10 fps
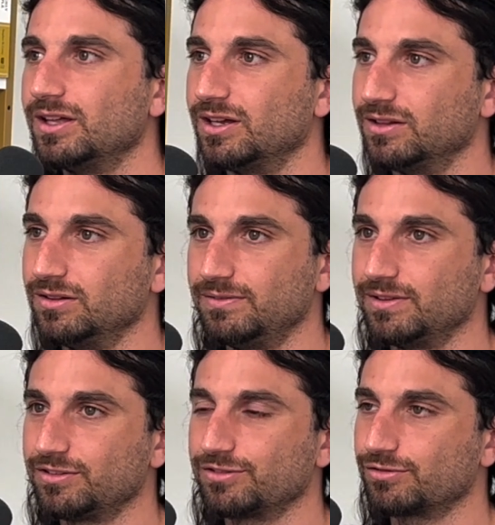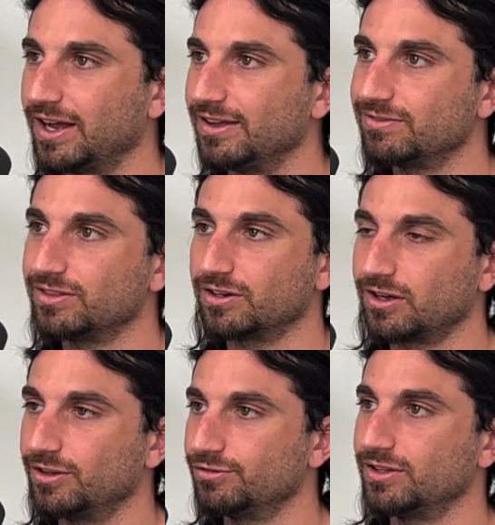uh, leaving strife in their
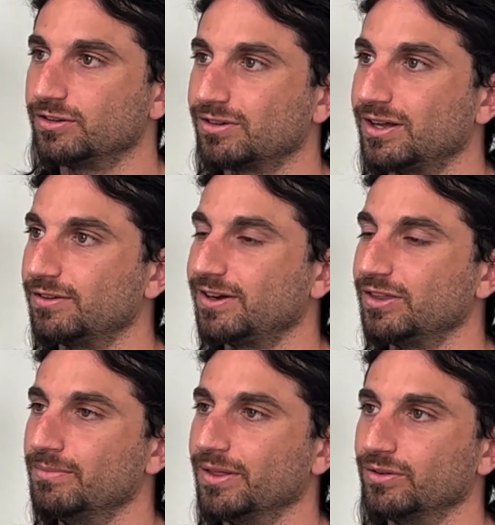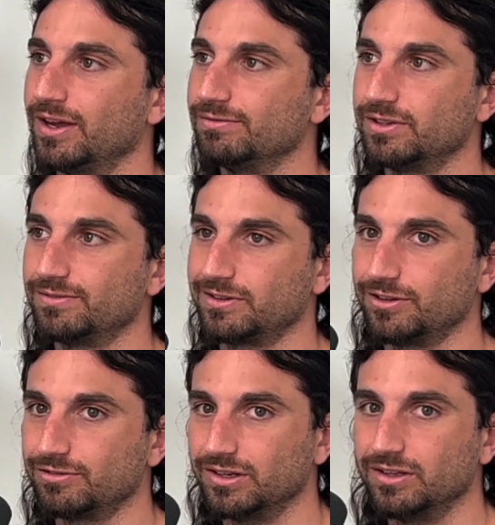country they're trying to find a better life in a different
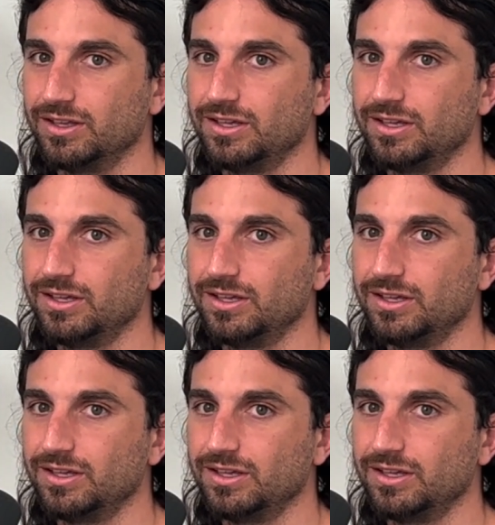country